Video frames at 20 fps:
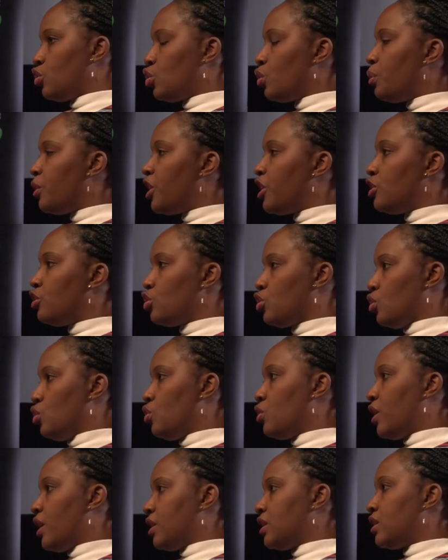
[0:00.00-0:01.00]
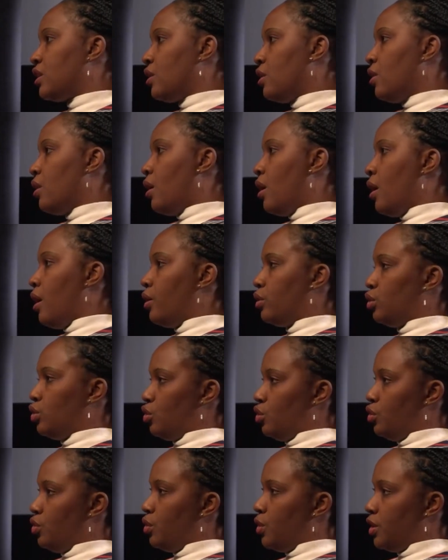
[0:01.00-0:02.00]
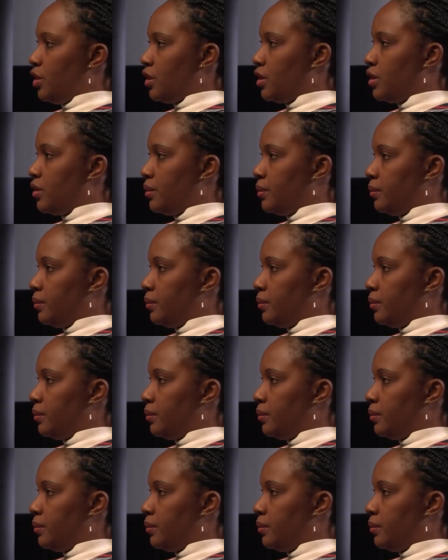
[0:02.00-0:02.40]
to begin to look at how to do it.